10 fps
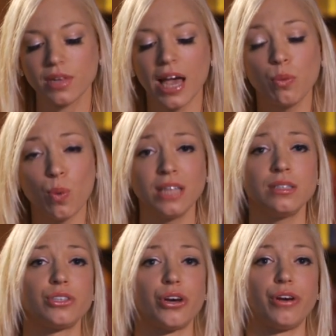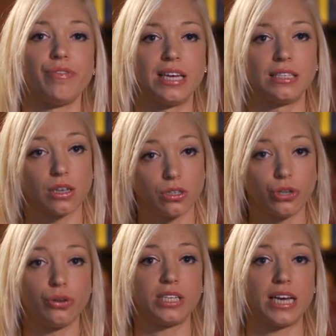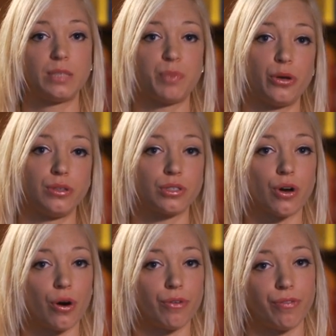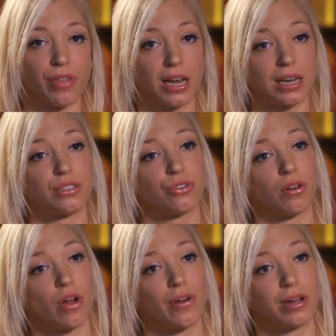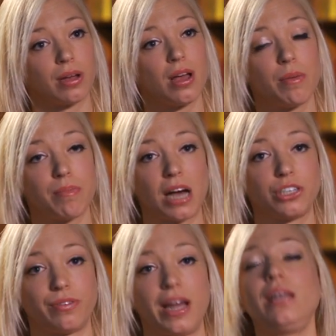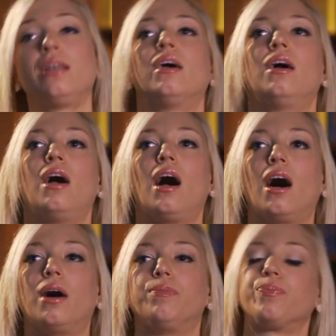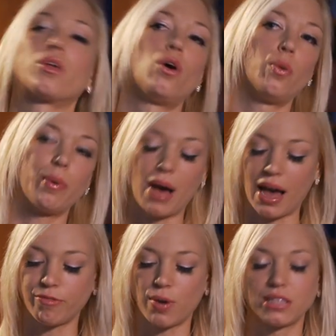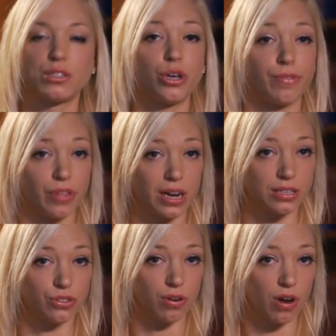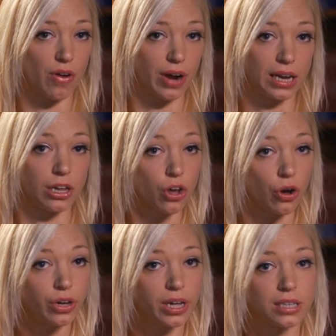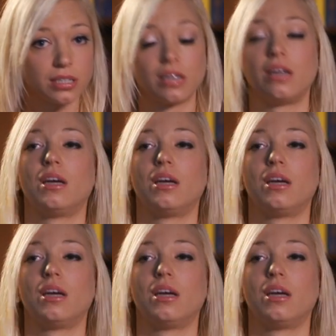And one serve is 2 teaspoons of the cholesterol-lowering margarine, or we might have 1 serve of the cholesterol-lowering yogurt.